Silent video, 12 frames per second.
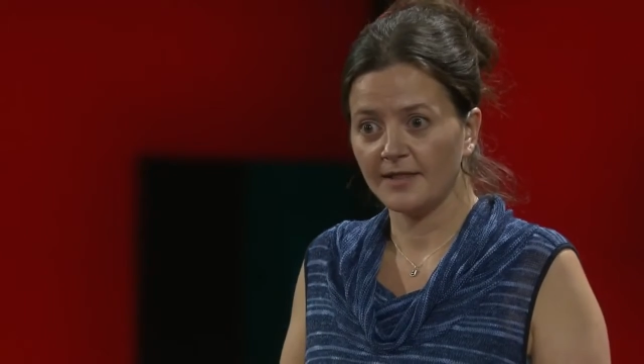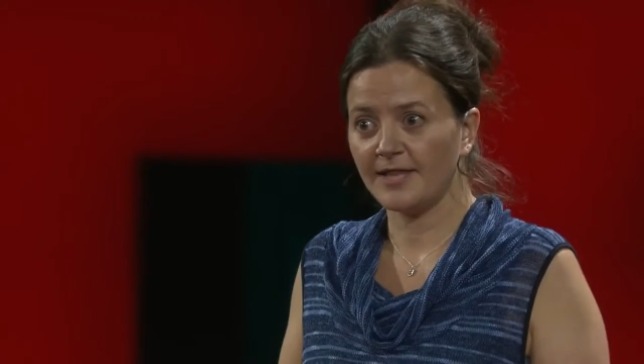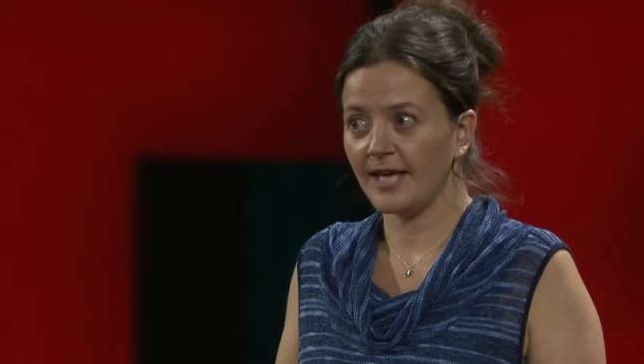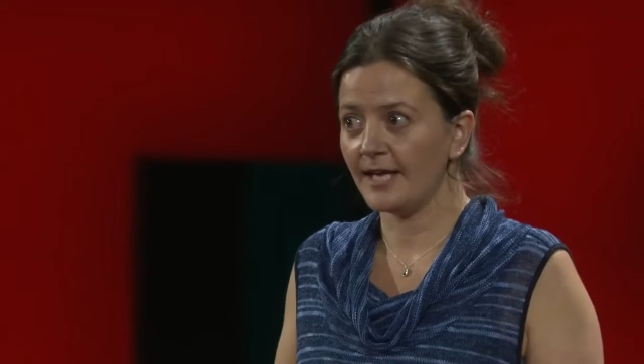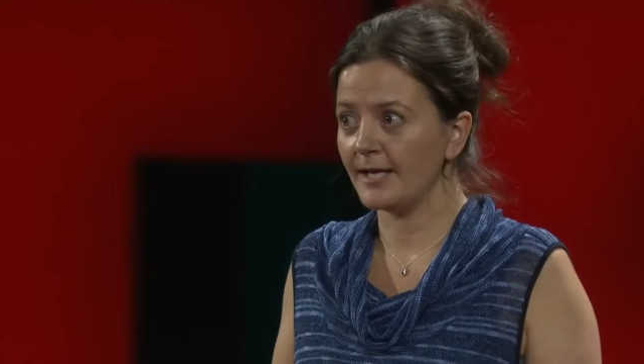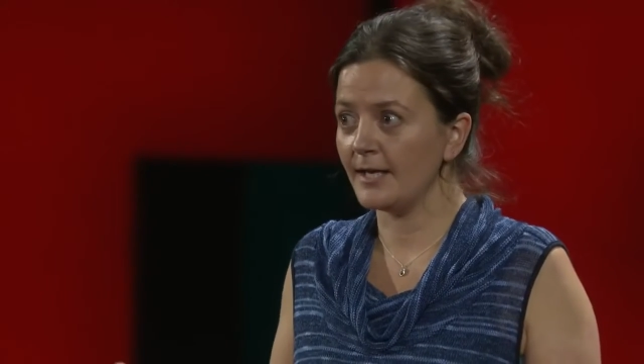
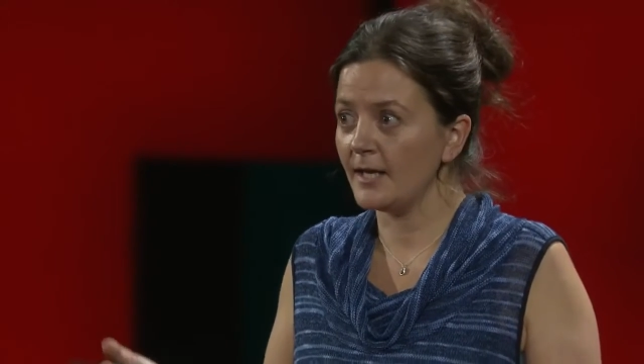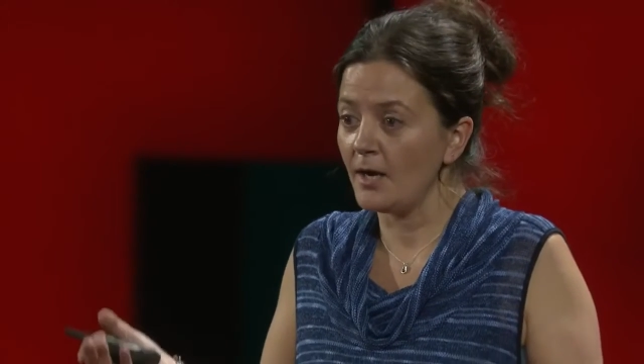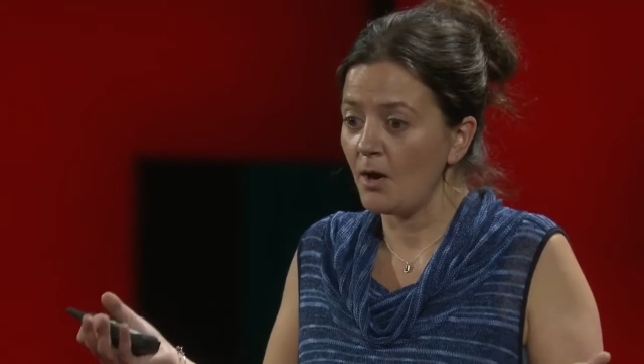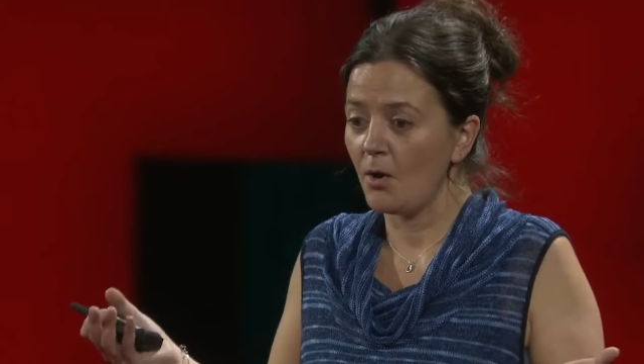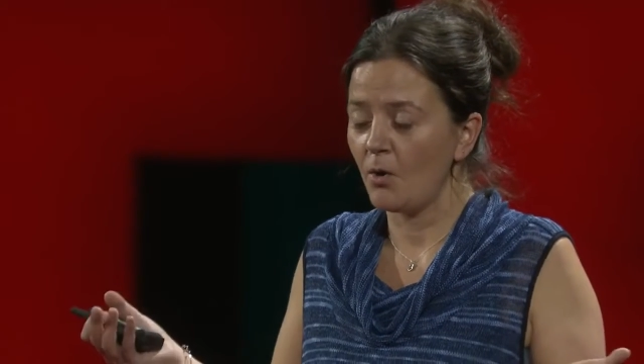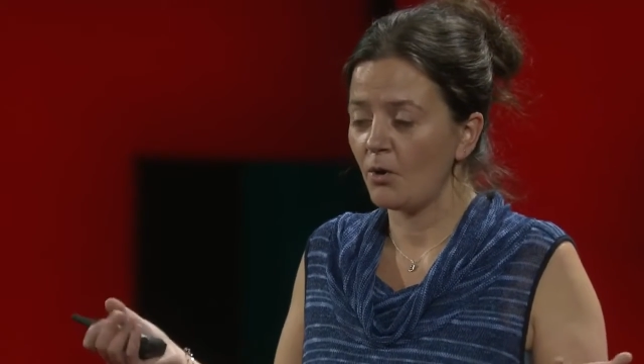then
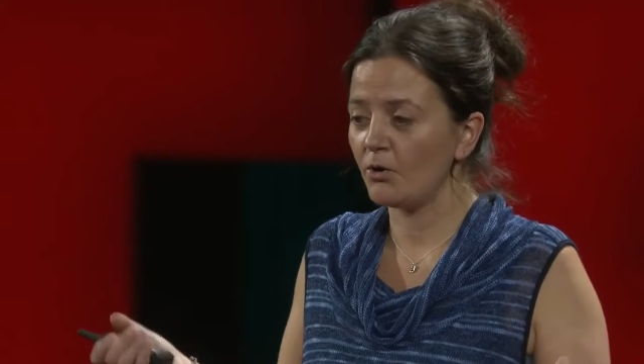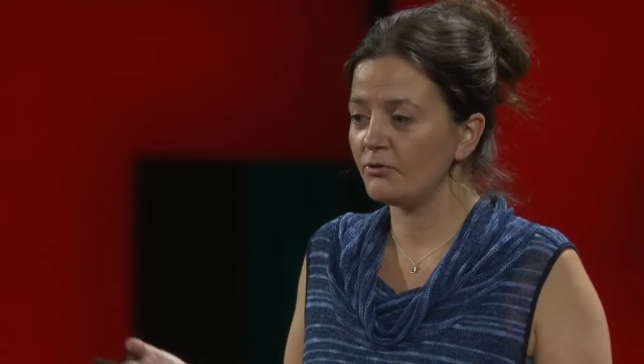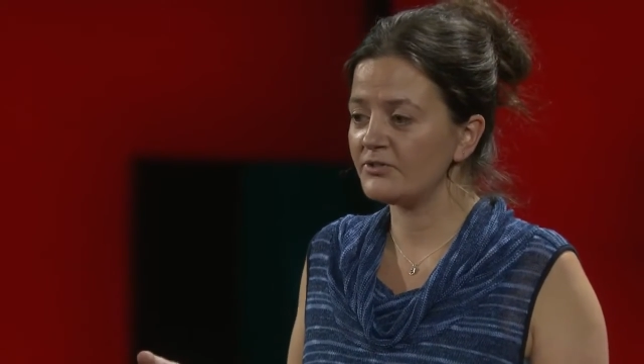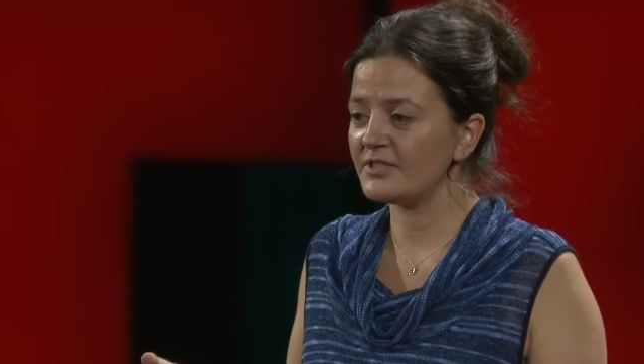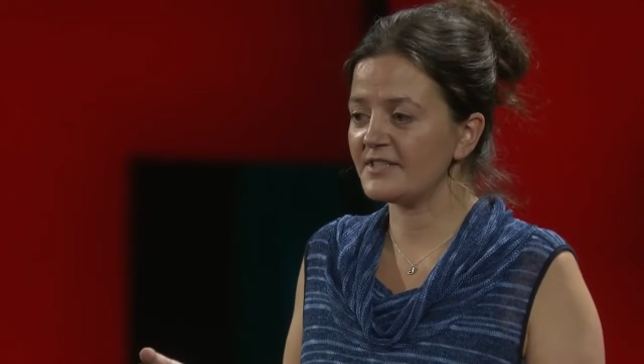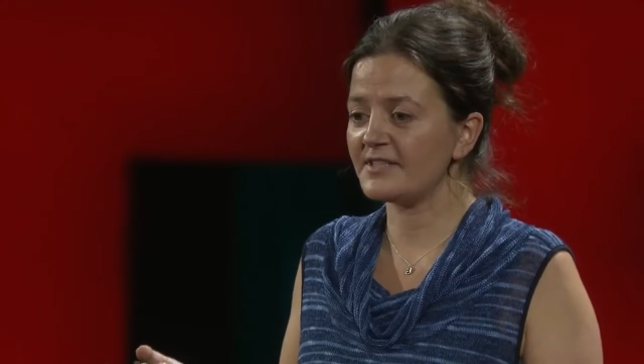
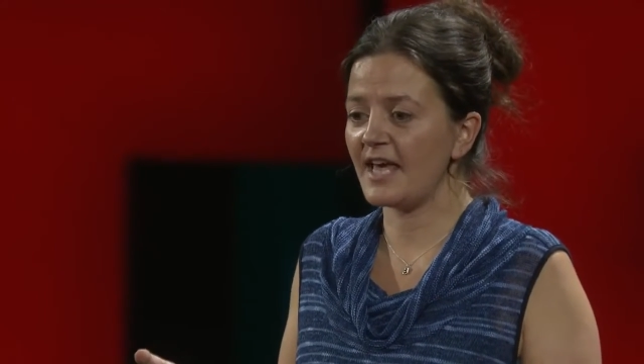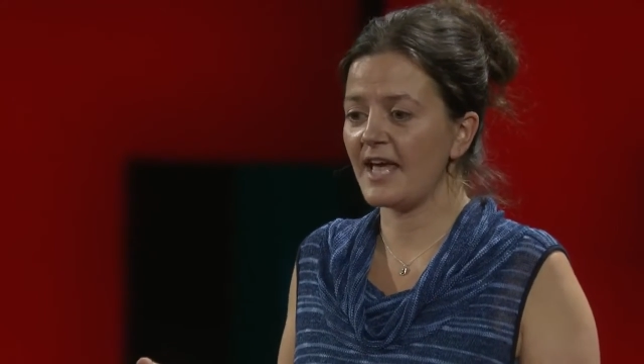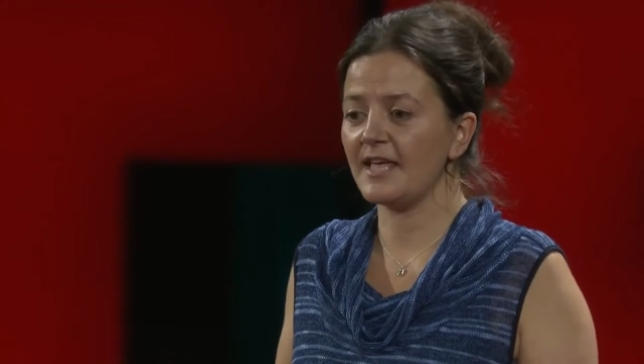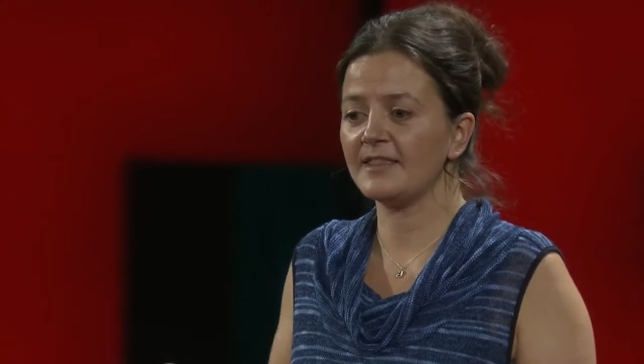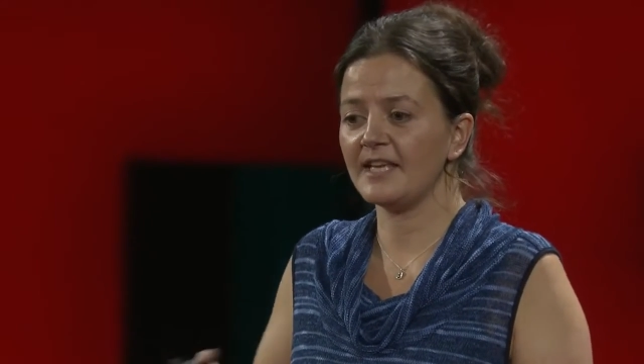who's to say